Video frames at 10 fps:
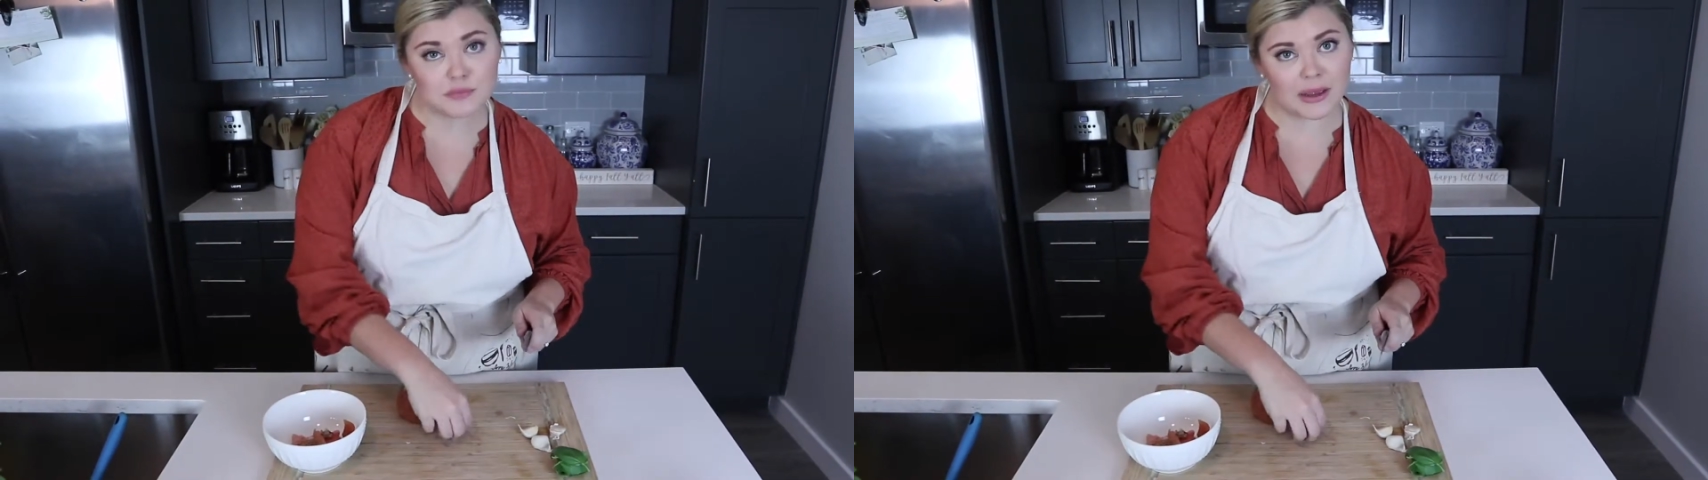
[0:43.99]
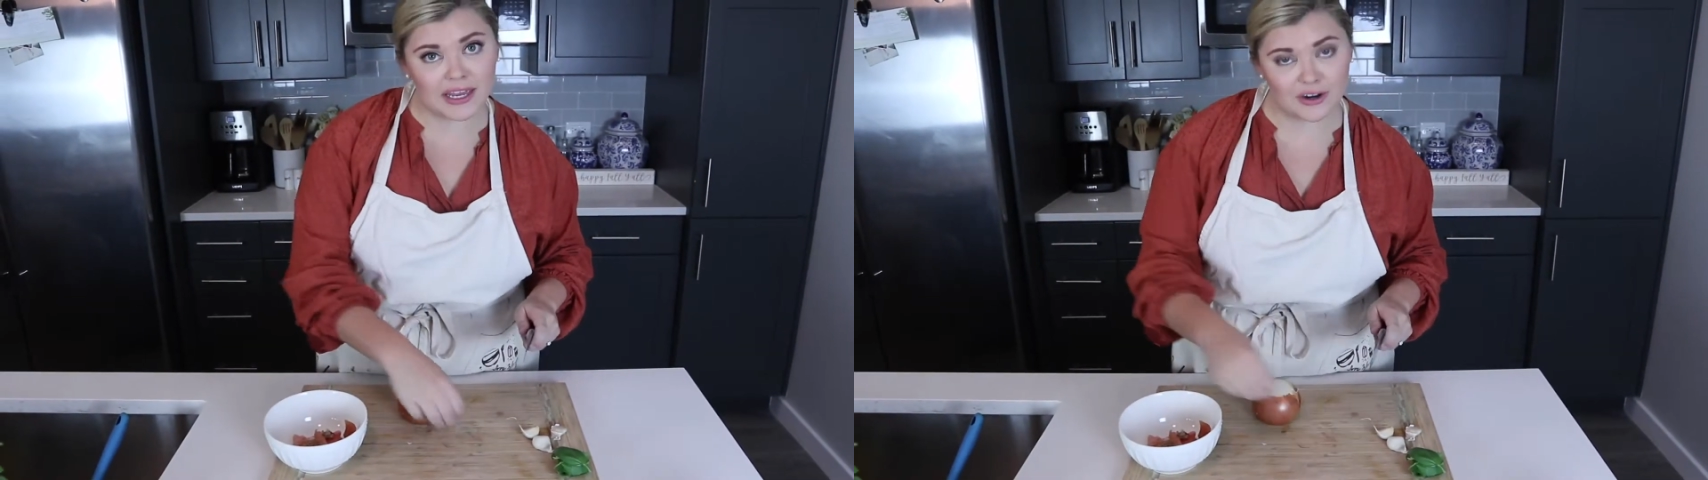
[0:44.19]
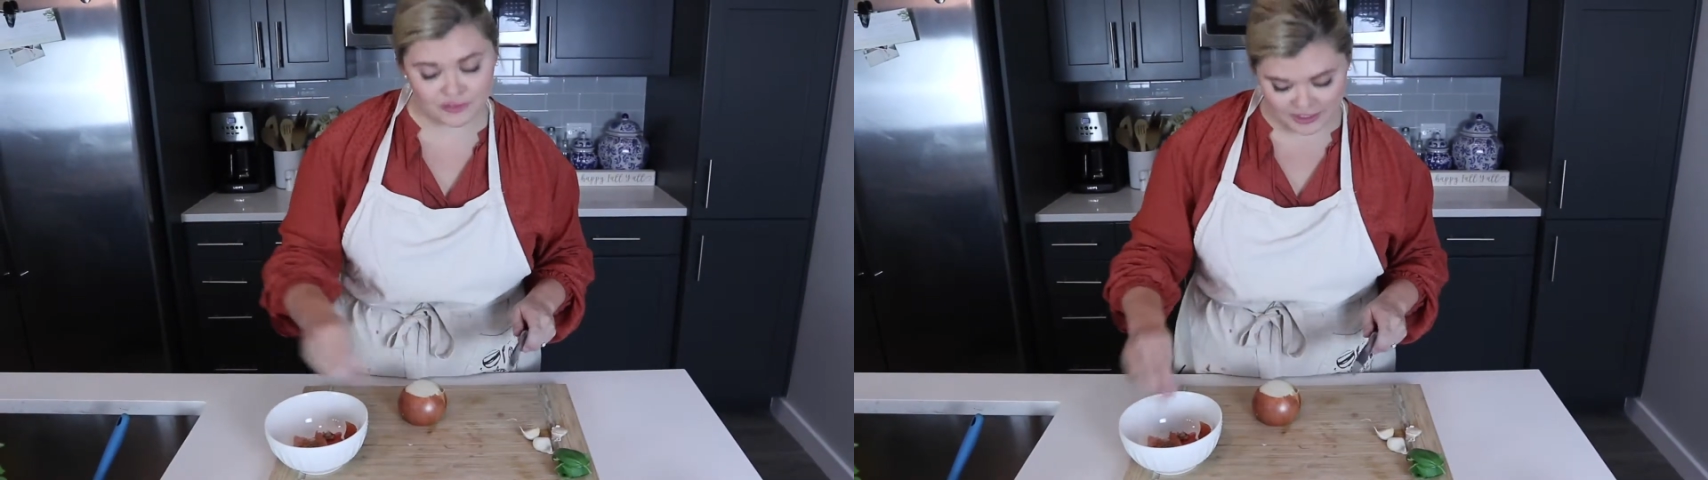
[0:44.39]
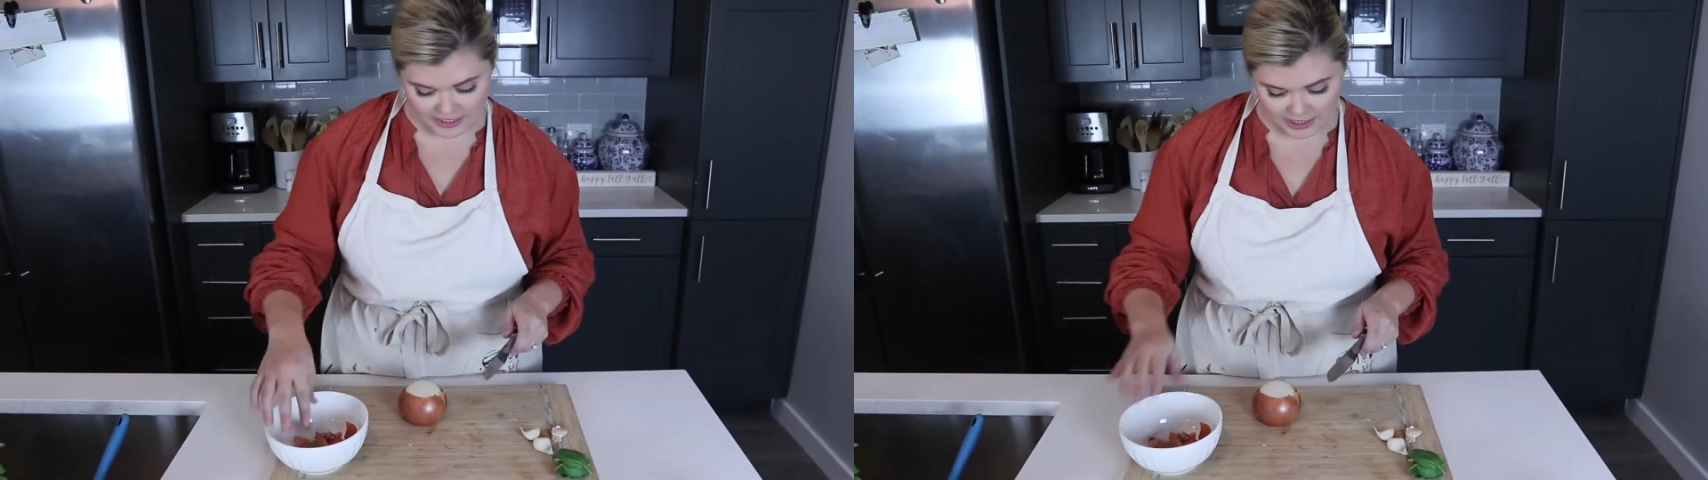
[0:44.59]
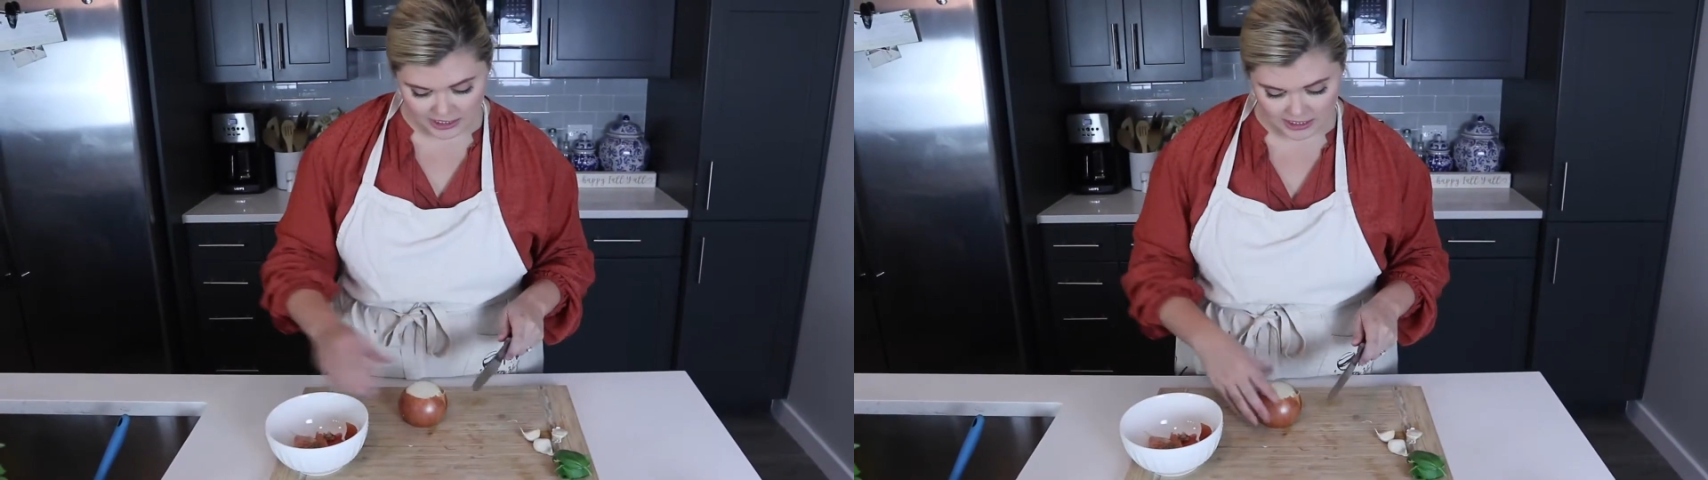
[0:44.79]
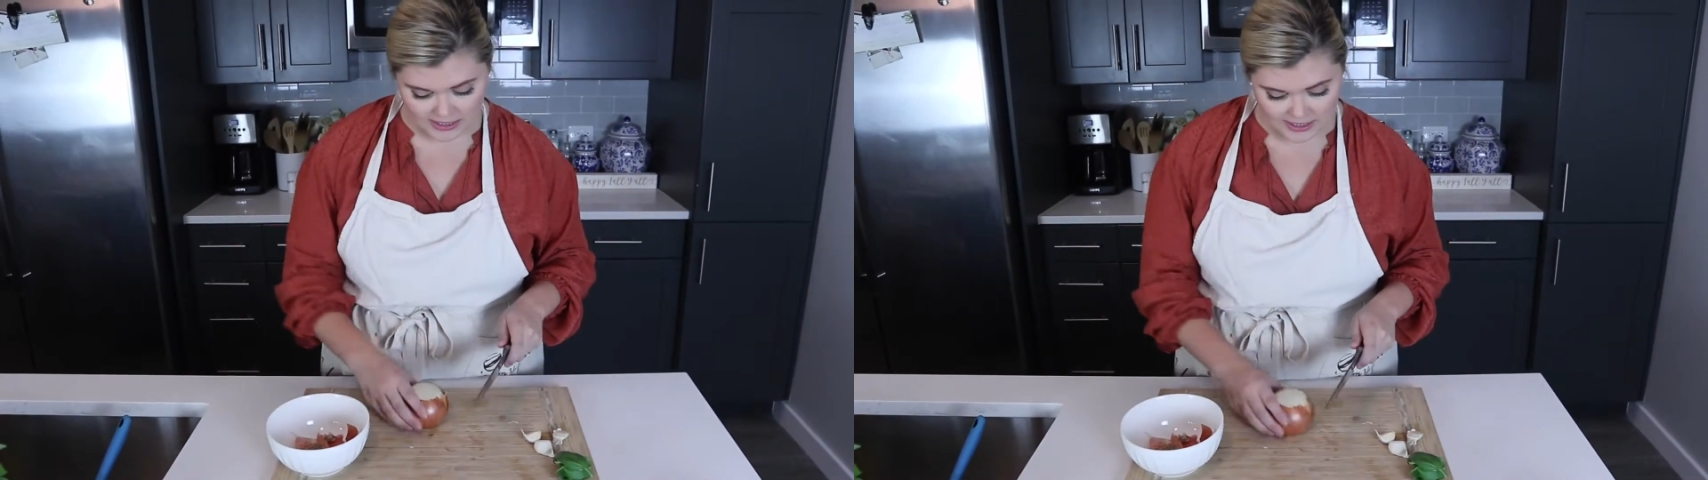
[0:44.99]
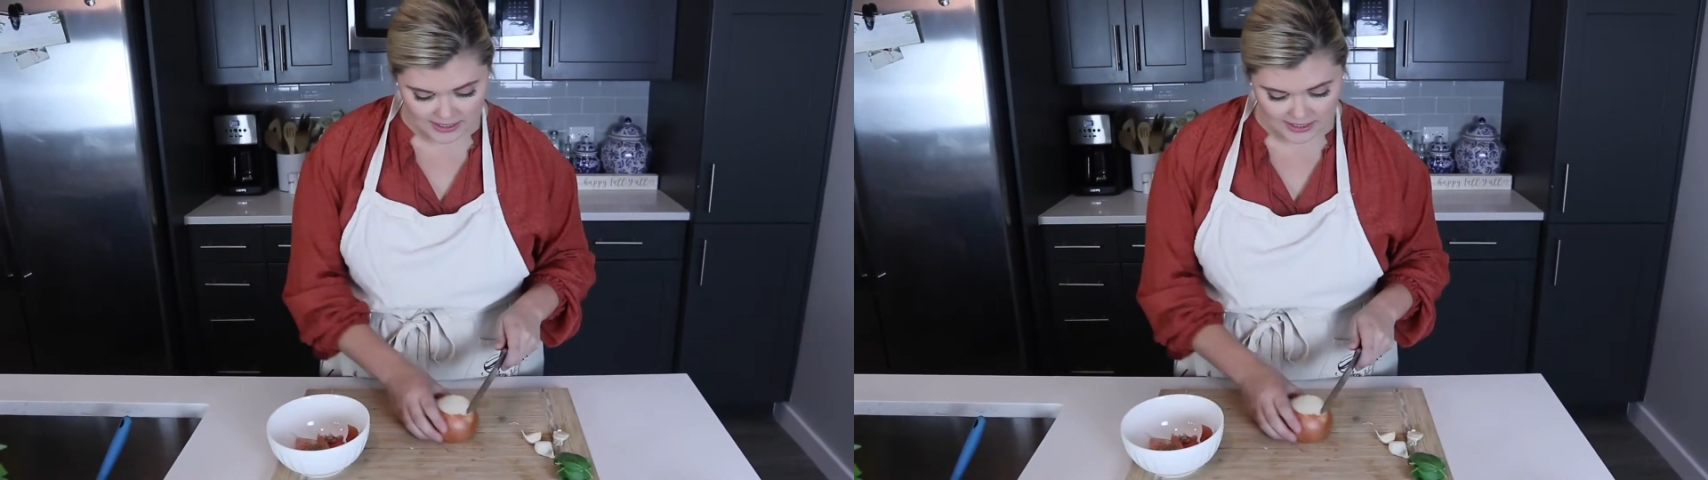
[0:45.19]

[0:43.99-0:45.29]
bucket over here.